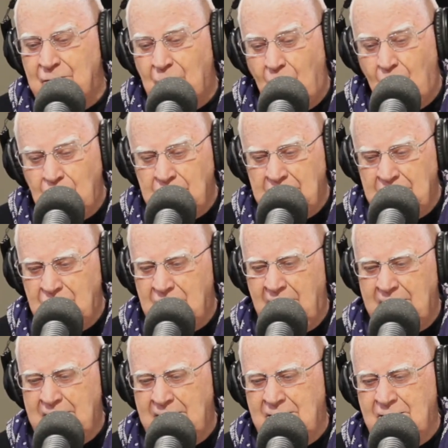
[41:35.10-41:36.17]
only
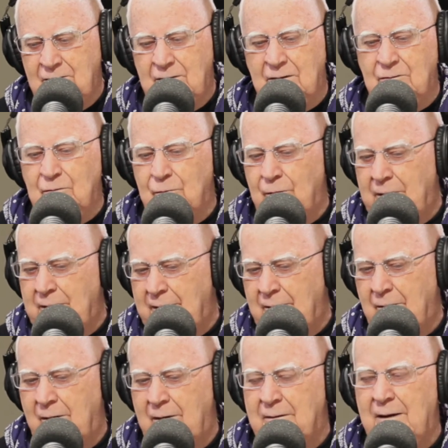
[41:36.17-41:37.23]
Chinese has really
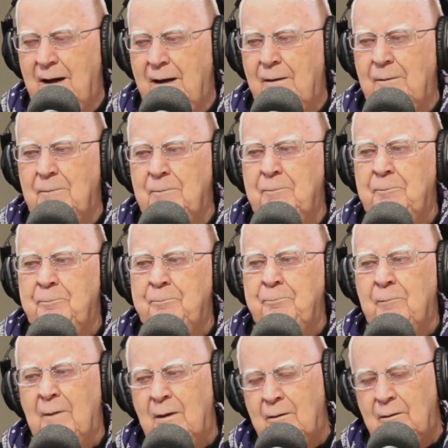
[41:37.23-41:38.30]
gone down.
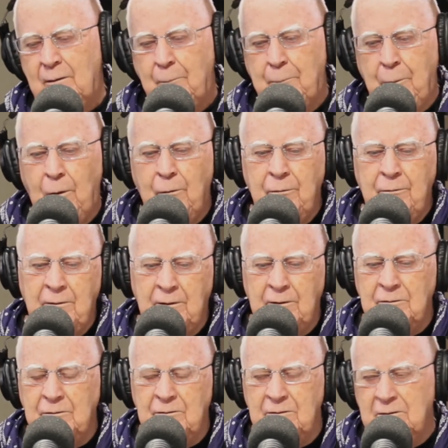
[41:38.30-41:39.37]
The both
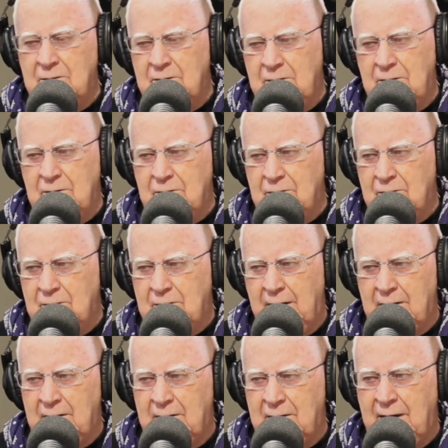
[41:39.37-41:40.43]
is,
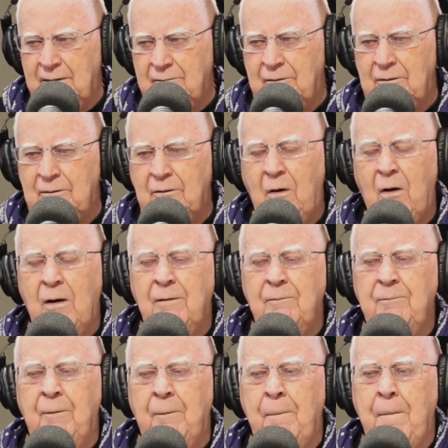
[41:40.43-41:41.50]
kind of leveled
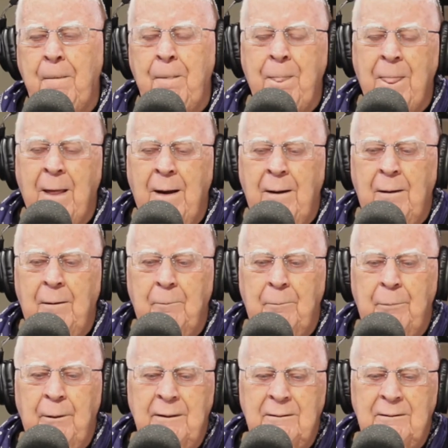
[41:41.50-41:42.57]
off.
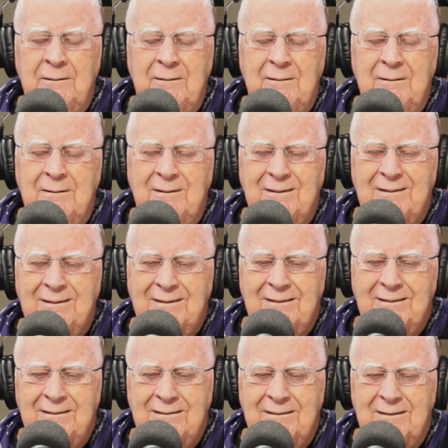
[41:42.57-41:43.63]
But
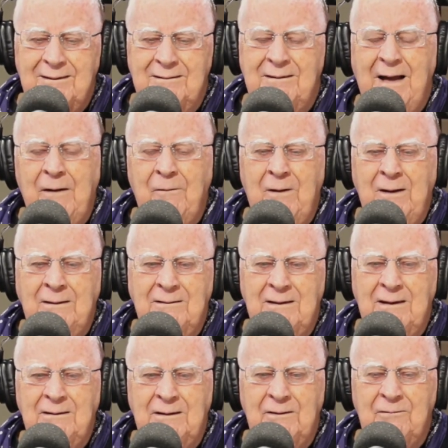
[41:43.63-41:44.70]
the Taiwan
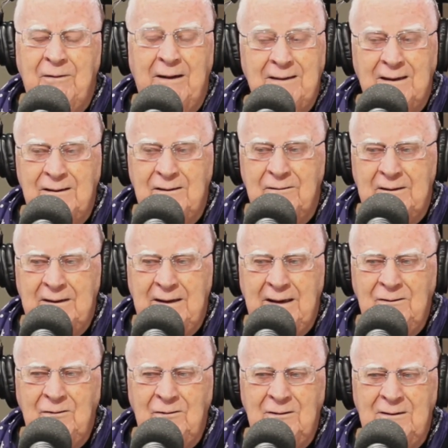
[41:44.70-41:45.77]
sense of
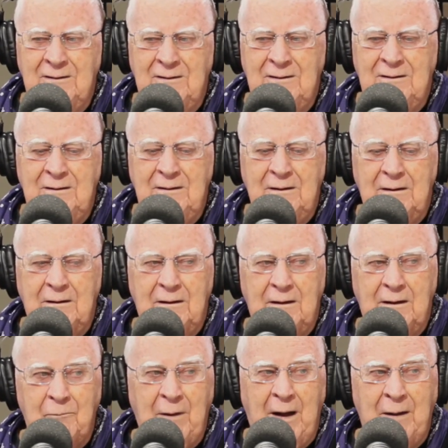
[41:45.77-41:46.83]
identification,
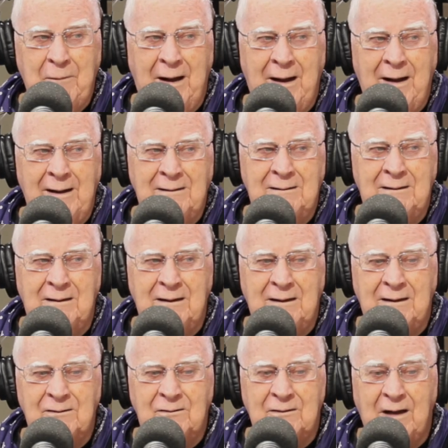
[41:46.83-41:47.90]
in my mind, it
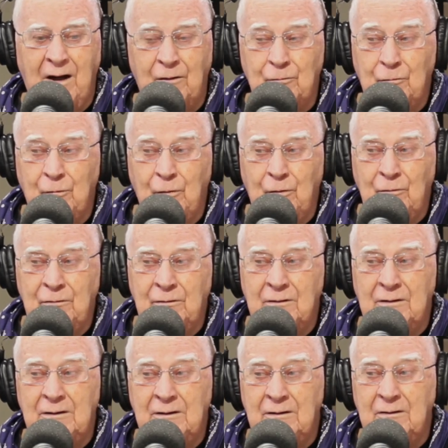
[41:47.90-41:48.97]
has outgrown
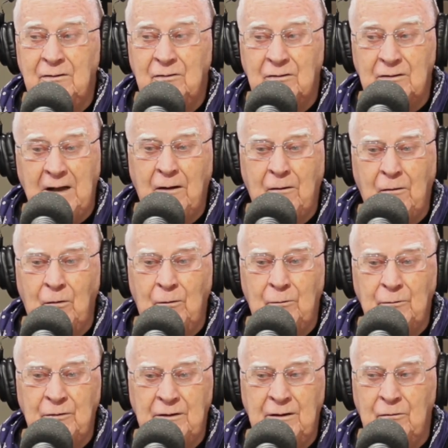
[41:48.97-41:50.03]
the
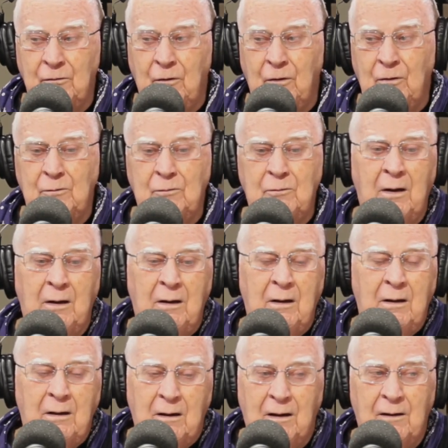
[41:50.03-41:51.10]
Stockholm syndrome
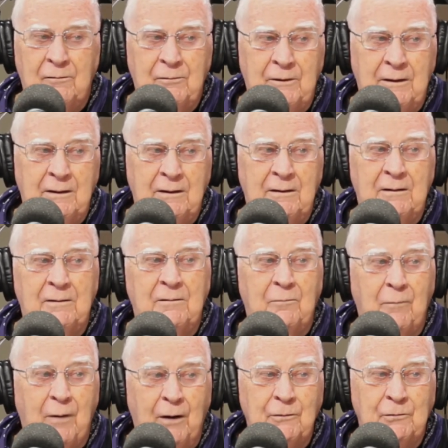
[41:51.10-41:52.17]
of the
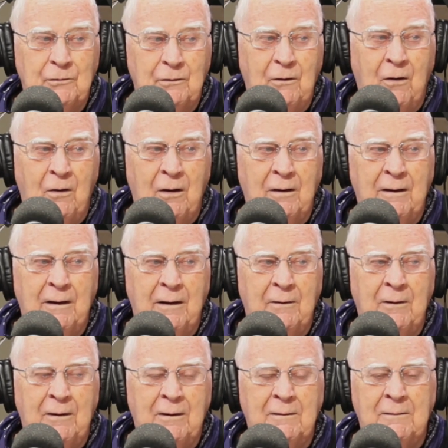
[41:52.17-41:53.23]
martial law
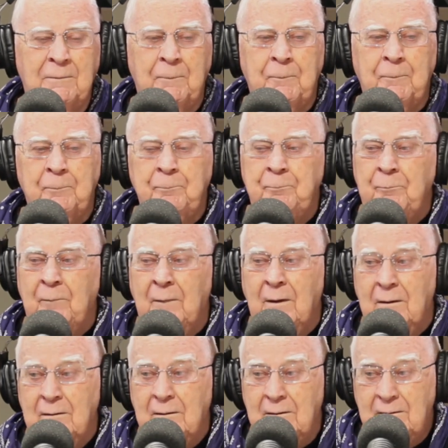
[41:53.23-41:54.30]
era.
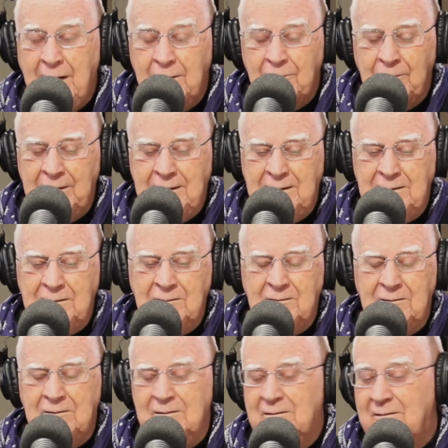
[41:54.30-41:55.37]
The
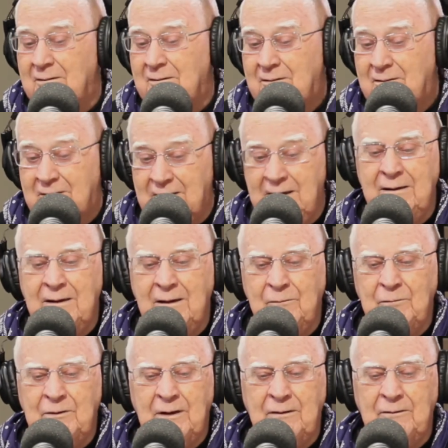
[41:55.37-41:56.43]
Taiwanese see
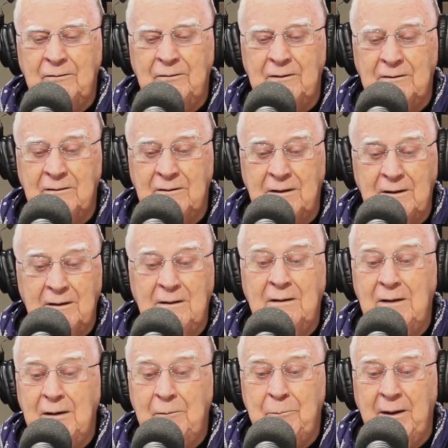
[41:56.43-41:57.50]
themselves as an
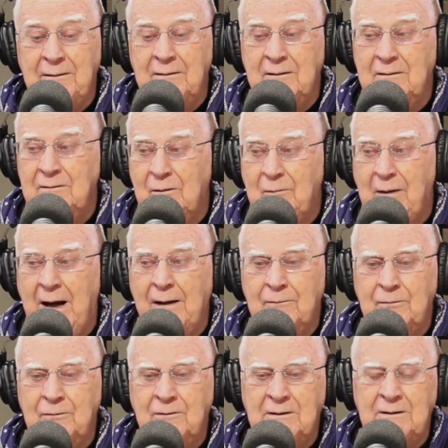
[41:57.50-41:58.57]
independent
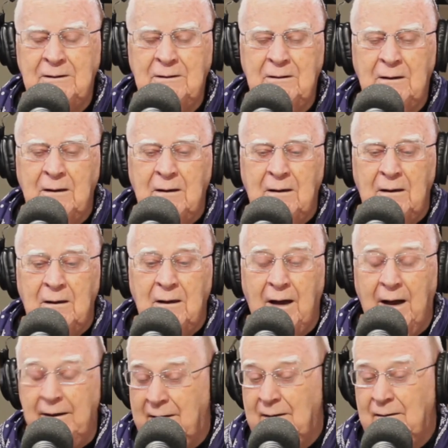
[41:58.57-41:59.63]
democracy.
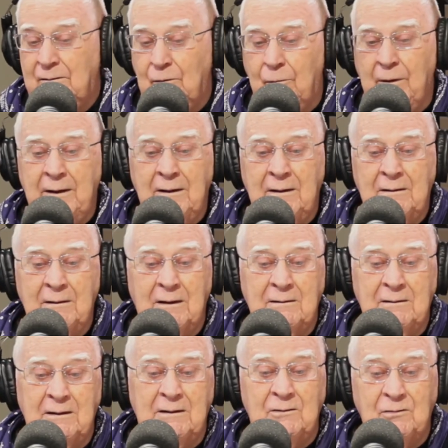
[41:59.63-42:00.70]
I think the way
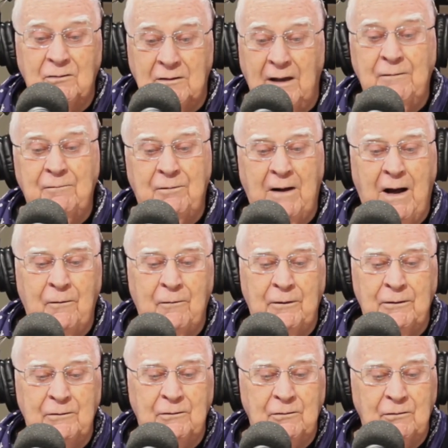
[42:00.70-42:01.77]
that the
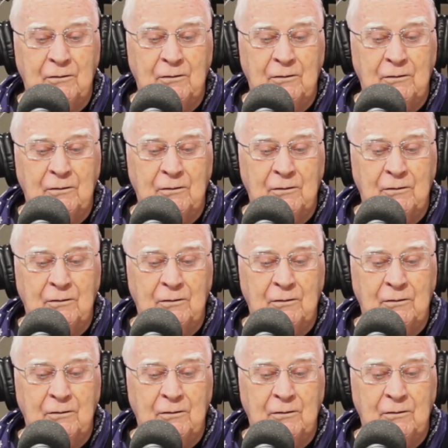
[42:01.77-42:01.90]
Sunflowers